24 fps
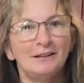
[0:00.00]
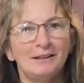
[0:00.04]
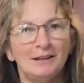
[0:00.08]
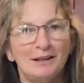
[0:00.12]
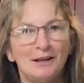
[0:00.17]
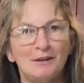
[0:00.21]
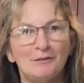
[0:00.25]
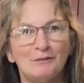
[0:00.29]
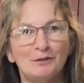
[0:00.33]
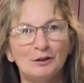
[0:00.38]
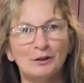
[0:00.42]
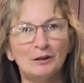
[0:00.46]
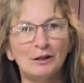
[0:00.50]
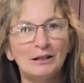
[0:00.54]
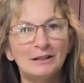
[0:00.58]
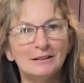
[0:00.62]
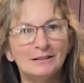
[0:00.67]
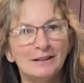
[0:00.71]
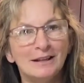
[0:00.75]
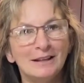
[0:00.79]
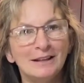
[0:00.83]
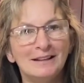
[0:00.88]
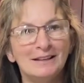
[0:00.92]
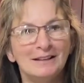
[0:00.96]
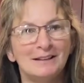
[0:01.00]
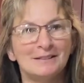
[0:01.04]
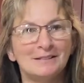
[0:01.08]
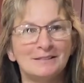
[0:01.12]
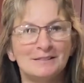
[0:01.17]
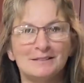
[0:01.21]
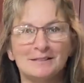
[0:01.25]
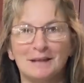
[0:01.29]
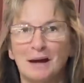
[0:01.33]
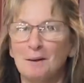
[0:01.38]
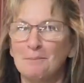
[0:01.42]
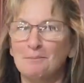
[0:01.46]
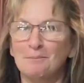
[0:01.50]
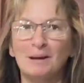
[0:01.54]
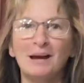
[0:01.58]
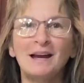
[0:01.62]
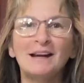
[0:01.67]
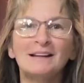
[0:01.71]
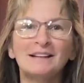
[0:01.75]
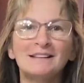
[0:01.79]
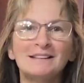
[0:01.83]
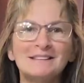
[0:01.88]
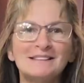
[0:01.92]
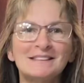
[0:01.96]
Have a great day and stop
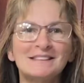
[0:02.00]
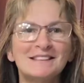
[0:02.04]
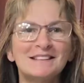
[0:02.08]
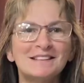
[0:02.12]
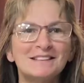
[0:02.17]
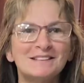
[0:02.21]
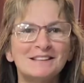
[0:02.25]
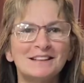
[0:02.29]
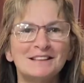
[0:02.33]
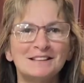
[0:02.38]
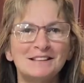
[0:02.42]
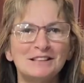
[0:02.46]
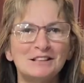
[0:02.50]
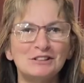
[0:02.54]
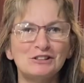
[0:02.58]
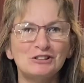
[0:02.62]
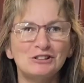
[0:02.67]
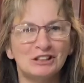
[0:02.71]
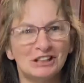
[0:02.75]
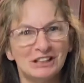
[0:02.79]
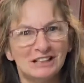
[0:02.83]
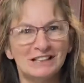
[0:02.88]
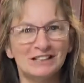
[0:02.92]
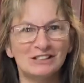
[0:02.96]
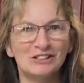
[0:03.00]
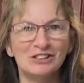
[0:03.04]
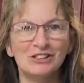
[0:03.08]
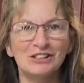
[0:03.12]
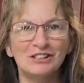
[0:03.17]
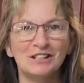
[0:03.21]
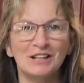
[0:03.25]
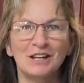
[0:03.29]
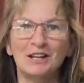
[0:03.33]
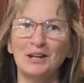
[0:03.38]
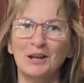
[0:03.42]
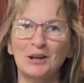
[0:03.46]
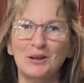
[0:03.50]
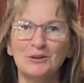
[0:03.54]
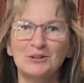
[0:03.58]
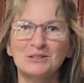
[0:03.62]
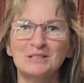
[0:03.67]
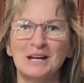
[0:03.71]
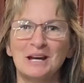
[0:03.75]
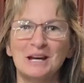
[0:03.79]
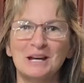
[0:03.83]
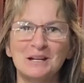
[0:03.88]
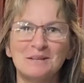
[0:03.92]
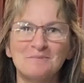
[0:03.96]
back and see us at Dee's Kitchen another
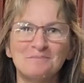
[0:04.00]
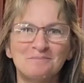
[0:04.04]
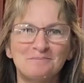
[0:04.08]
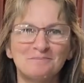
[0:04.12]
time.